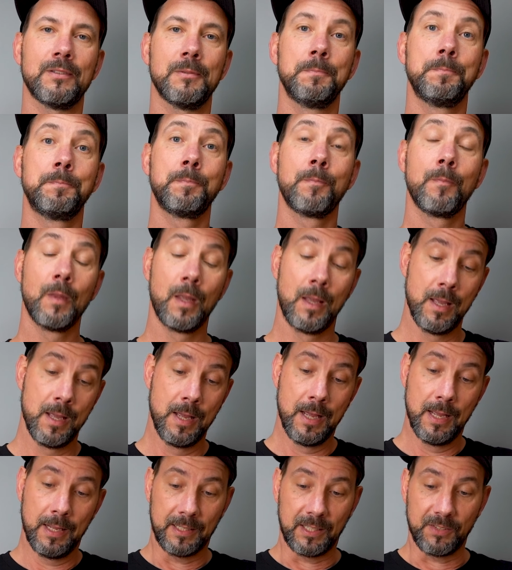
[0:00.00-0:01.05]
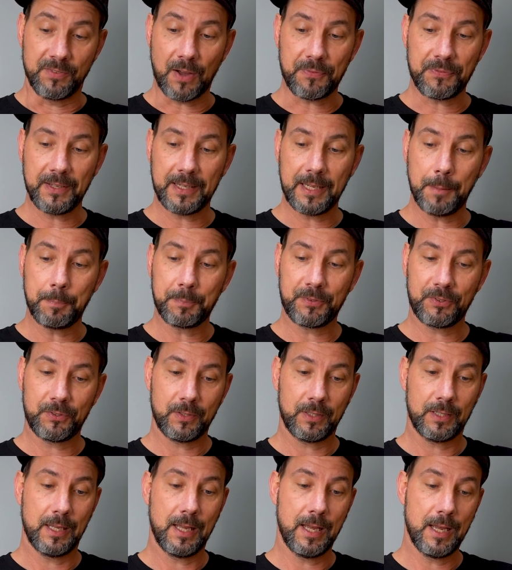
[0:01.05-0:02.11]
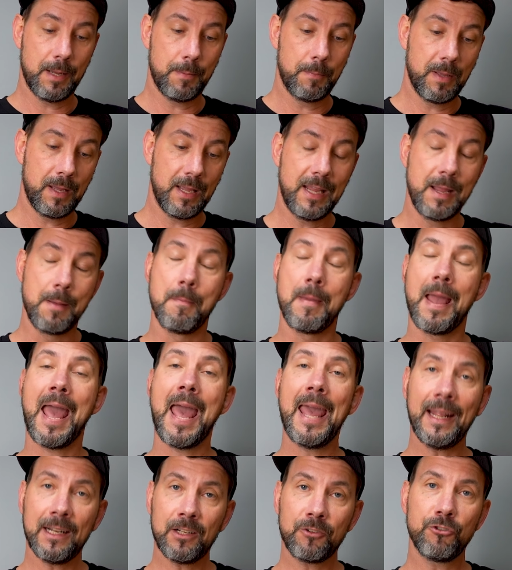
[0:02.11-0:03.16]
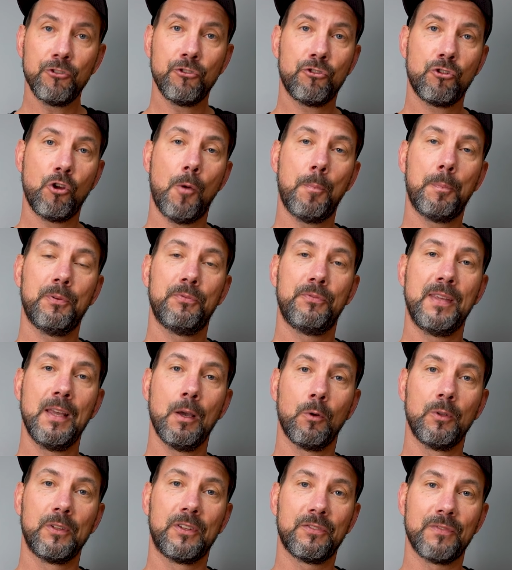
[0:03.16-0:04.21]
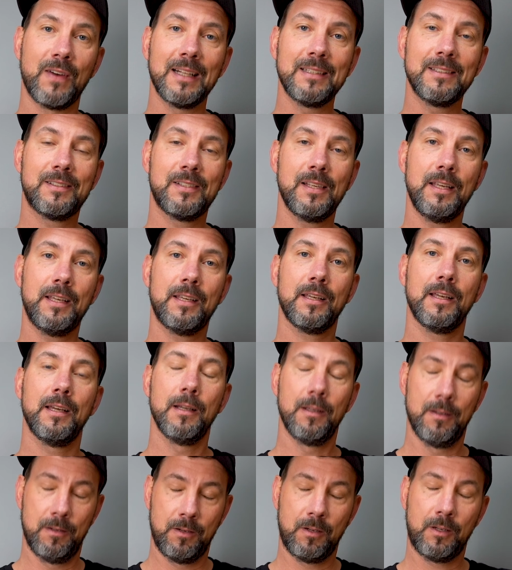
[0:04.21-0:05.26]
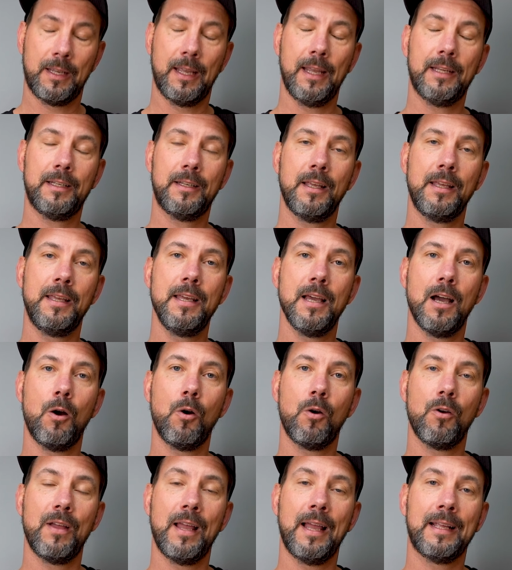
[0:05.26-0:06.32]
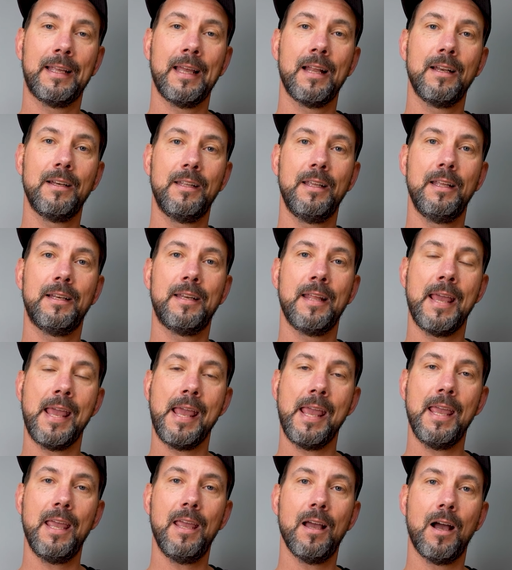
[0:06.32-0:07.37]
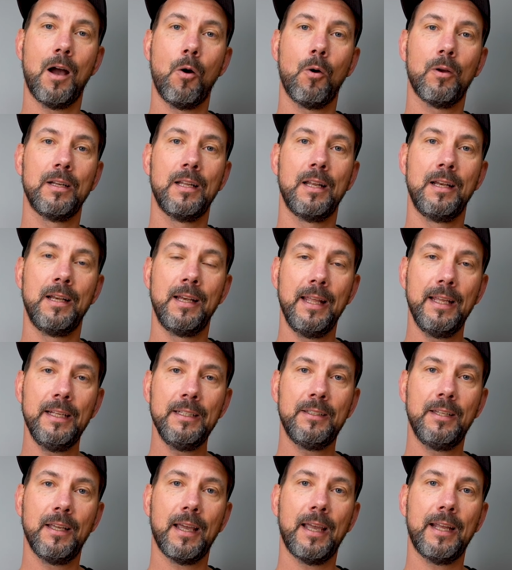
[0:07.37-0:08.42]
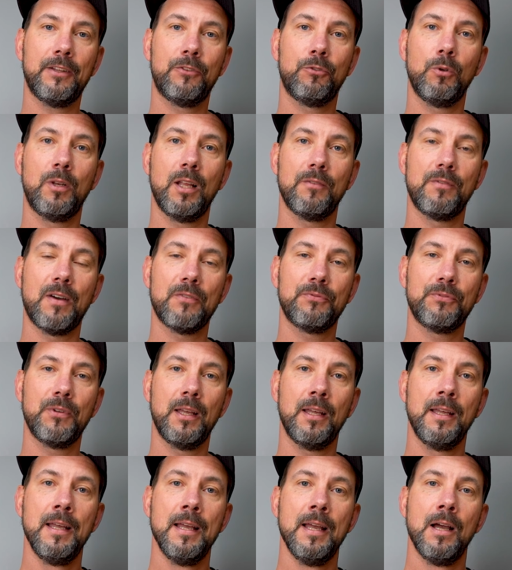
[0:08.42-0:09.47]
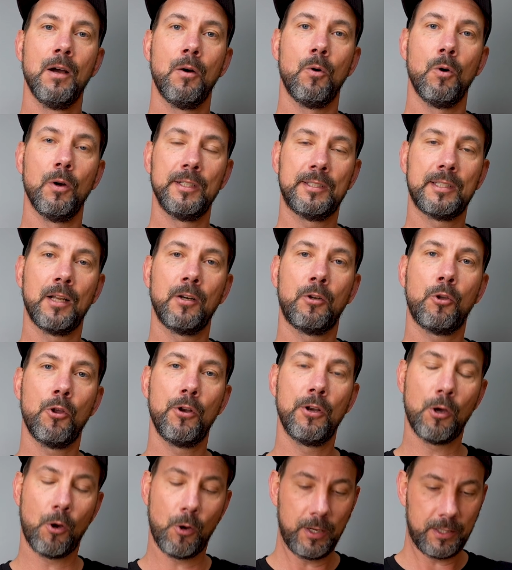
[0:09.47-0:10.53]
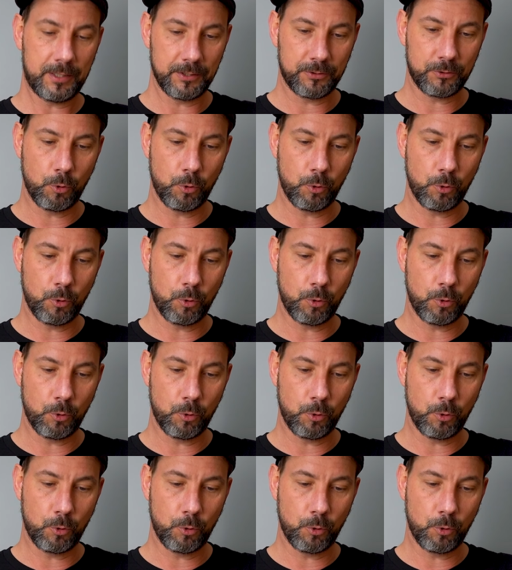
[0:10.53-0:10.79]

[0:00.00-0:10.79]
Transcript: You can buy this gun at Action Shop 24. You can find the direct link in the article at AirGhandi.de/en and order it right away.